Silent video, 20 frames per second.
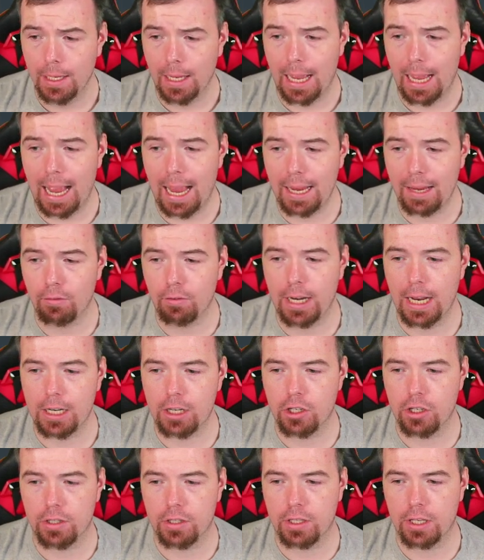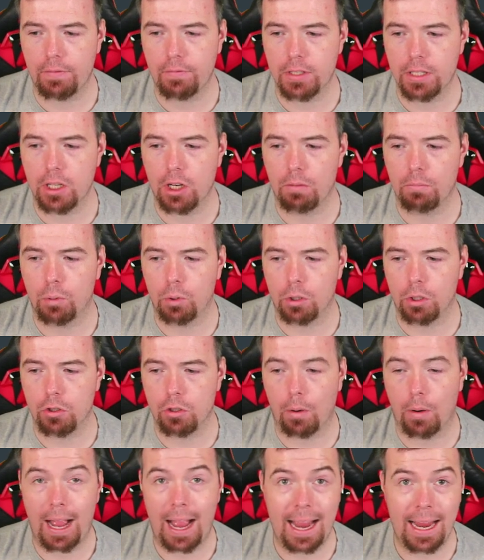80 reactions, 79 ball
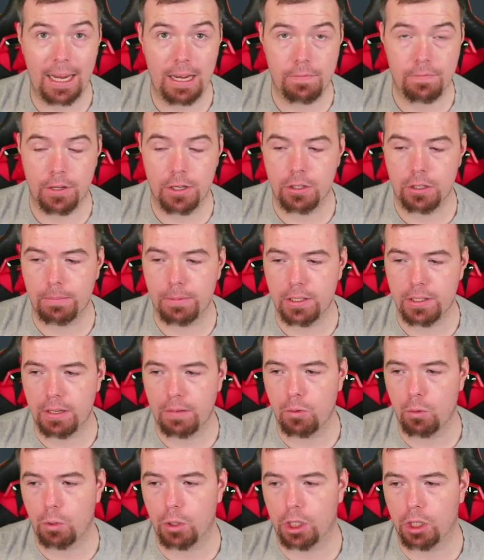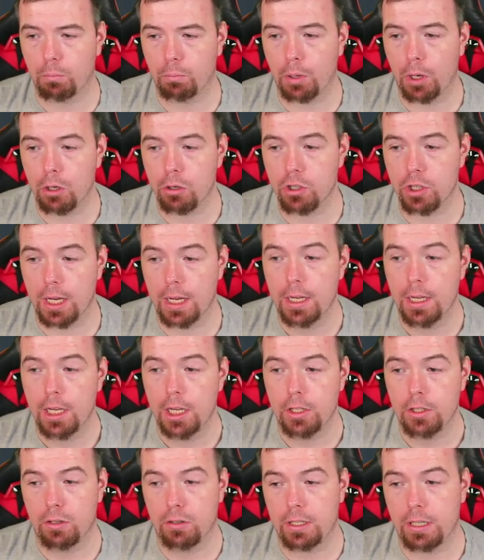control, 83 dribbling, 71 composure.
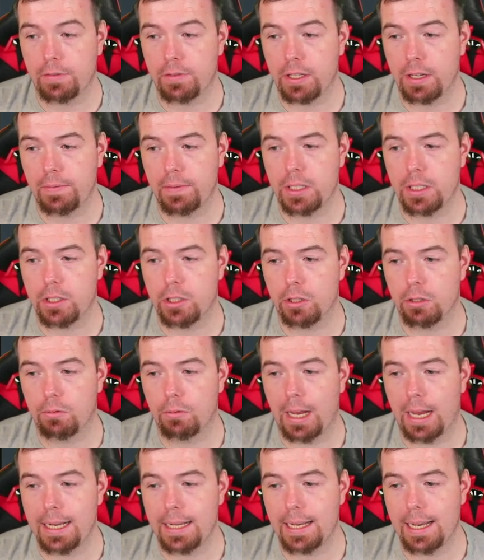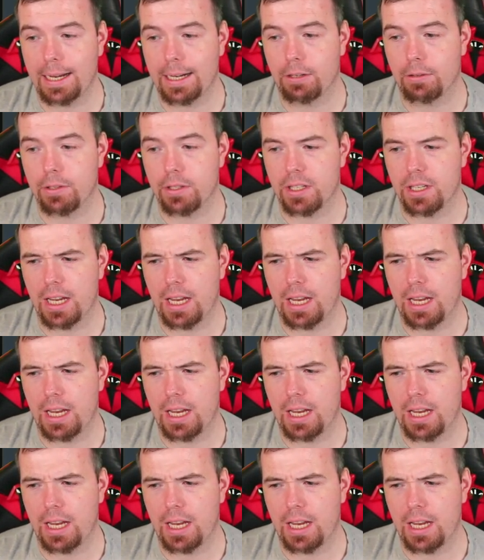Does have 72 head and accuracy,